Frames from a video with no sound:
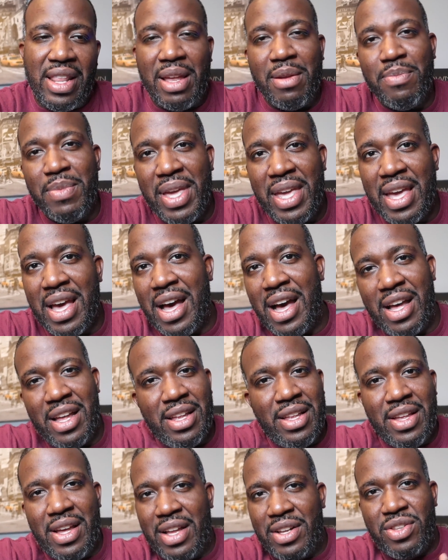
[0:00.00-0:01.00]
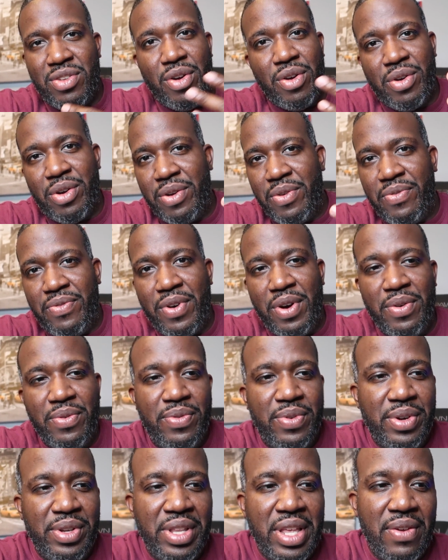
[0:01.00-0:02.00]
Like me, I talk on the phone
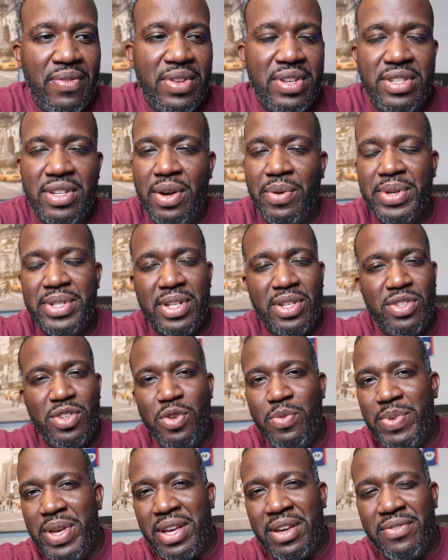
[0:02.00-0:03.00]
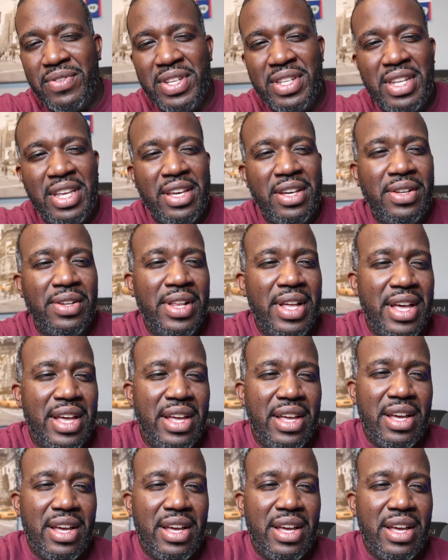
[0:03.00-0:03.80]
for a living, so it wasn't too big of a deal.